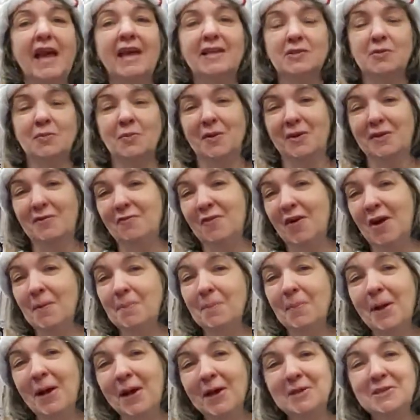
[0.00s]
at 25
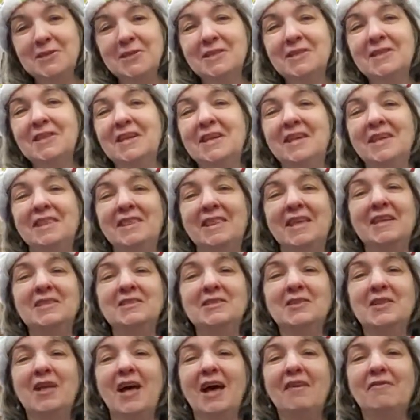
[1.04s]
bucks. Thanks
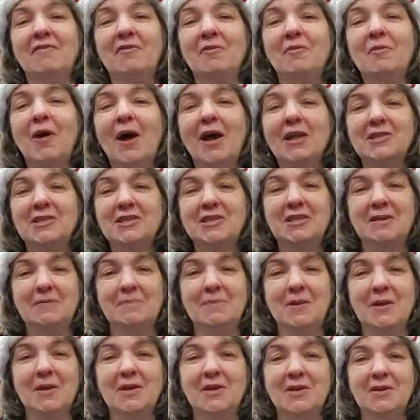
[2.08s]
a lot for watching and
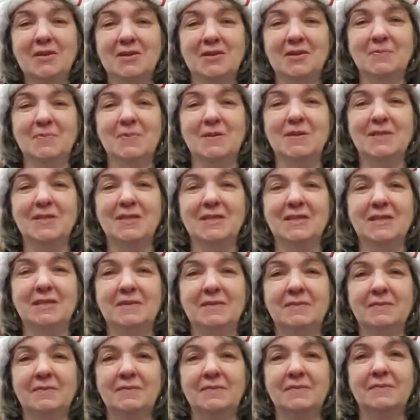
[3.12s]
Merry Christmas. Oh,
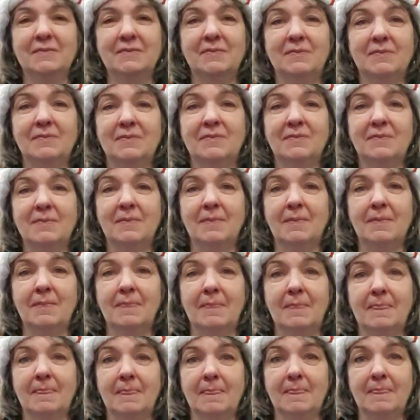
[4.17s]
Linda, and can you talk about
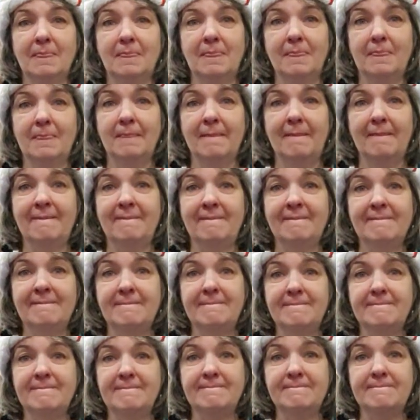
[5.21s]
uh, that we don't do
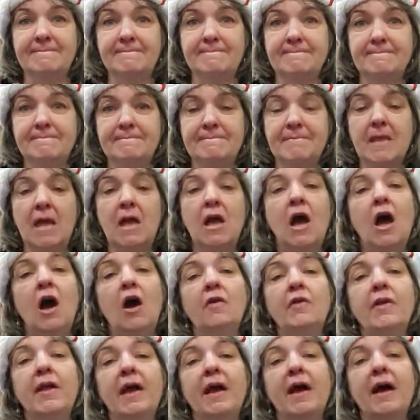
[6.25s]
this on Saturday and Sunday?
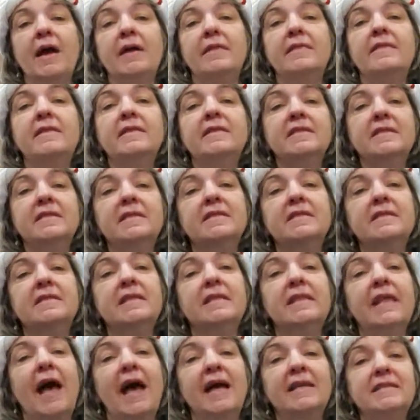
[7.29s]
Oh, yeah. This is
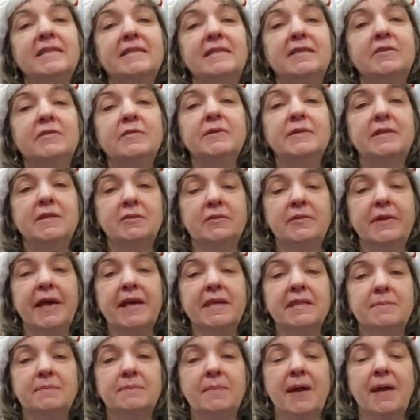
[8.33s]
the last deal until
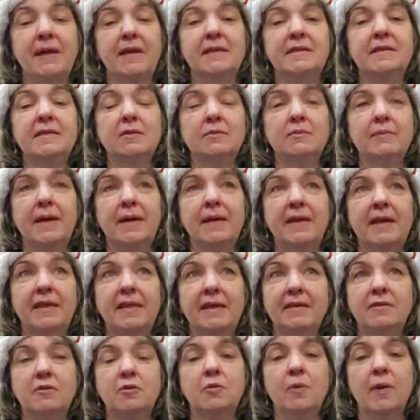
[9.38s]
next month, until Monday
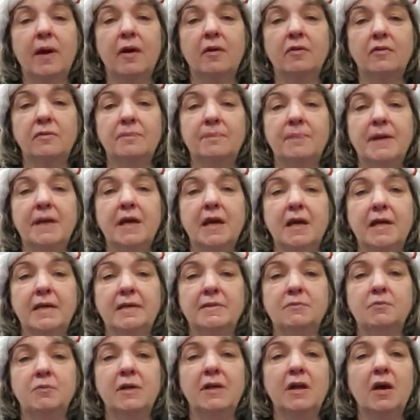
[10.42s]
the 12th,
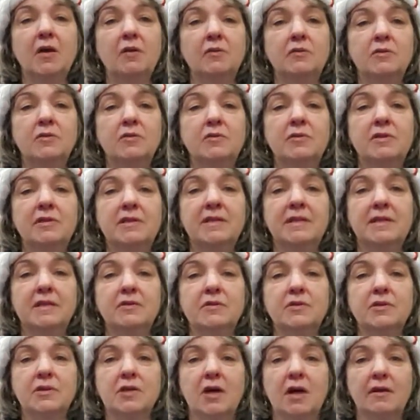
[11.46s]
because we don't do the
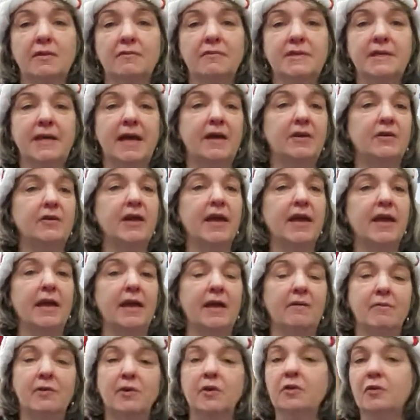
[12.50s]
deals on Saturday
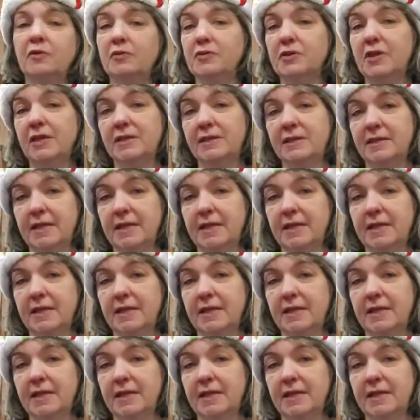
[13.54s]
and we're closed on